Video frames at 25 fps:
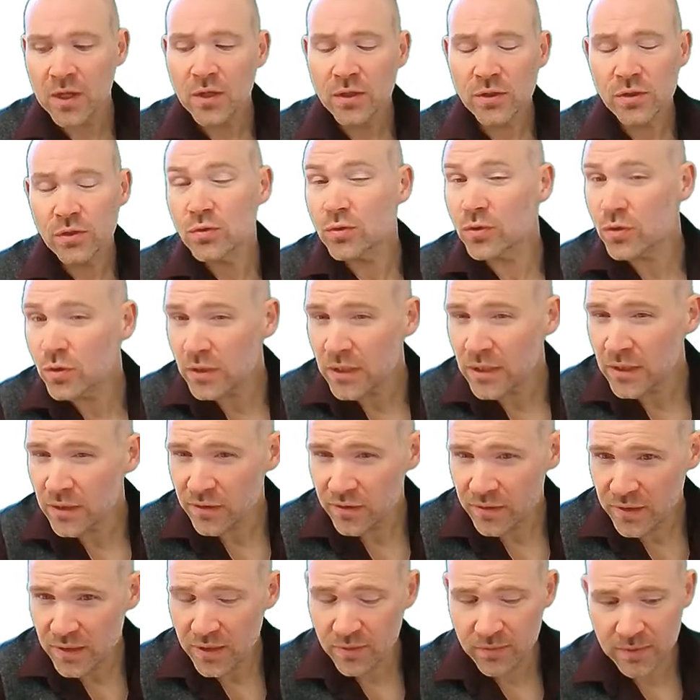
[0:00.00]
You could, in
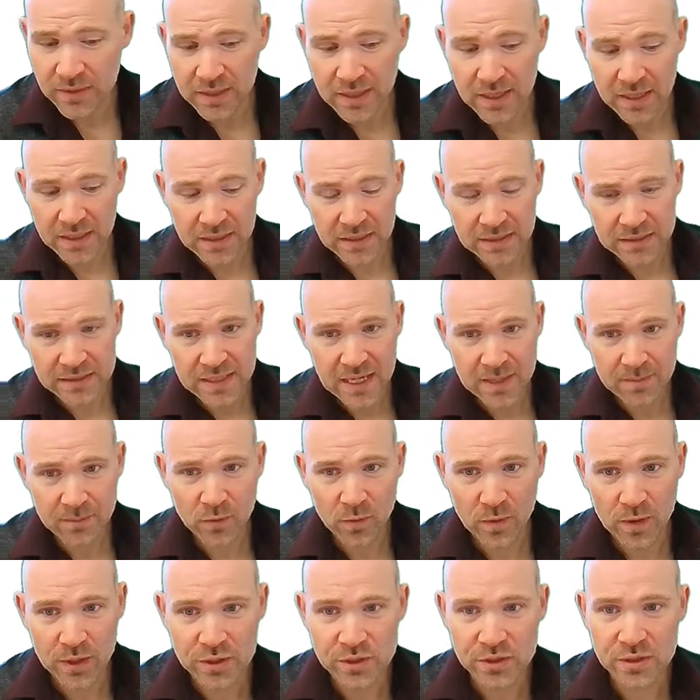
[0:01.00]
theory, get an exam
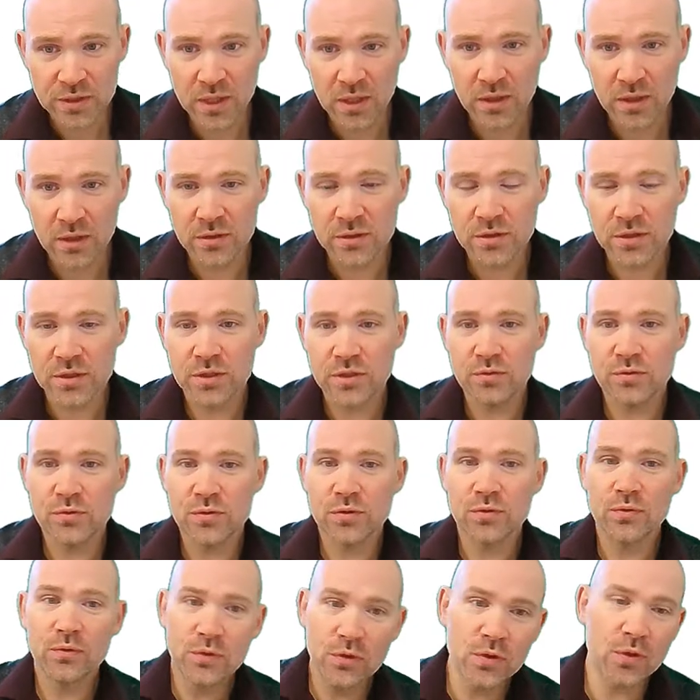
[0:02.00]
question that asks you
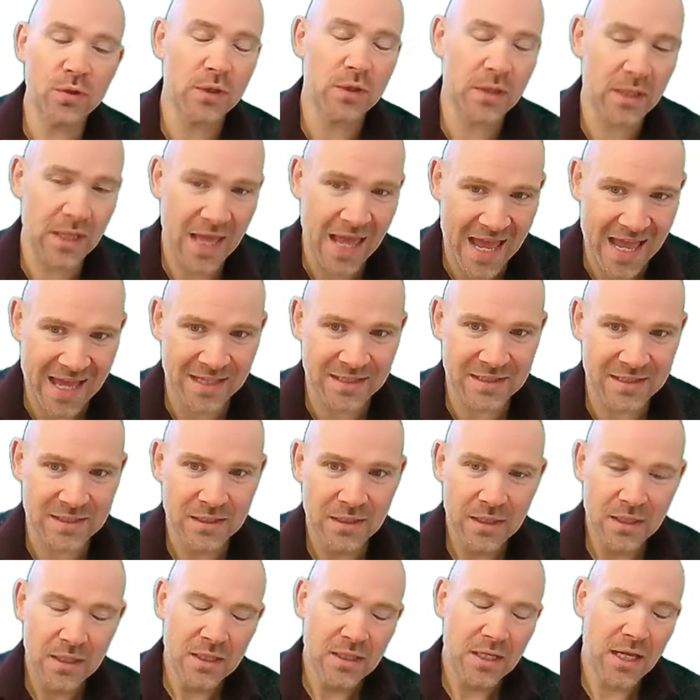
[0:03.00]
to look at
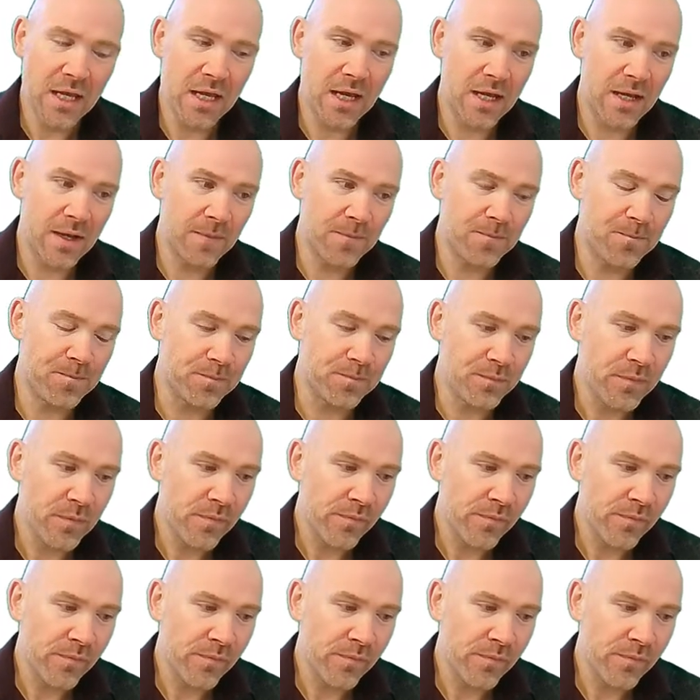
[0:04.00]
um,